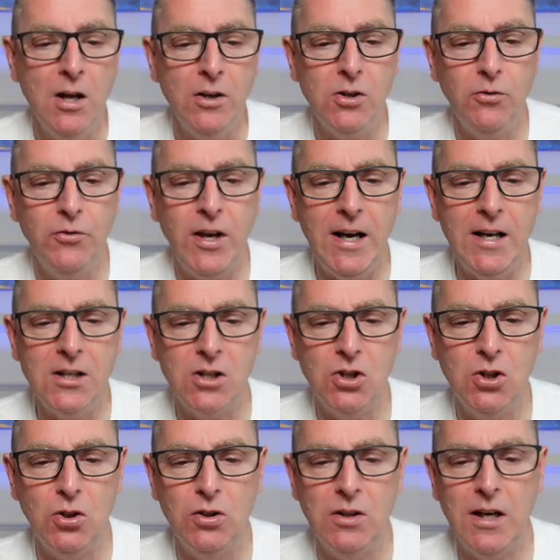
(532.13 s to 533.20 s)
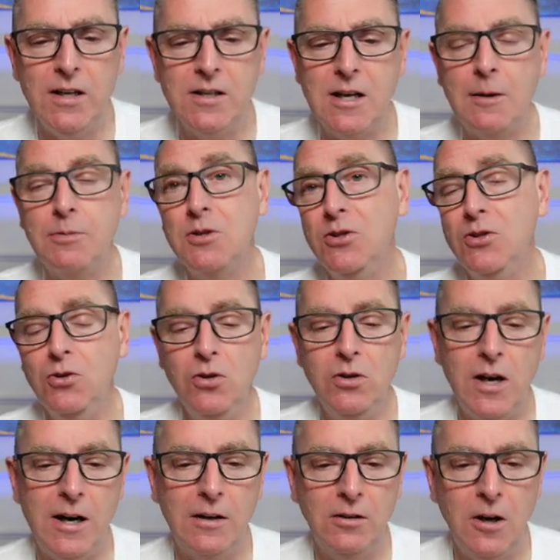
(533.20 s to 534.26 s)
So that is good. That is absolutely good
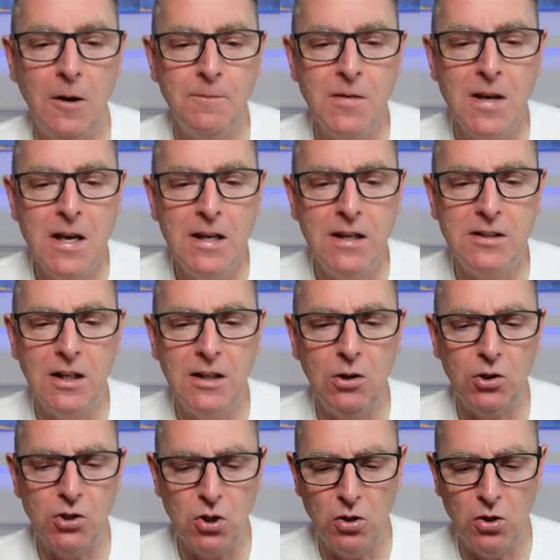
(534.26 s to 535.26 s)
out there. Let's take a look at what's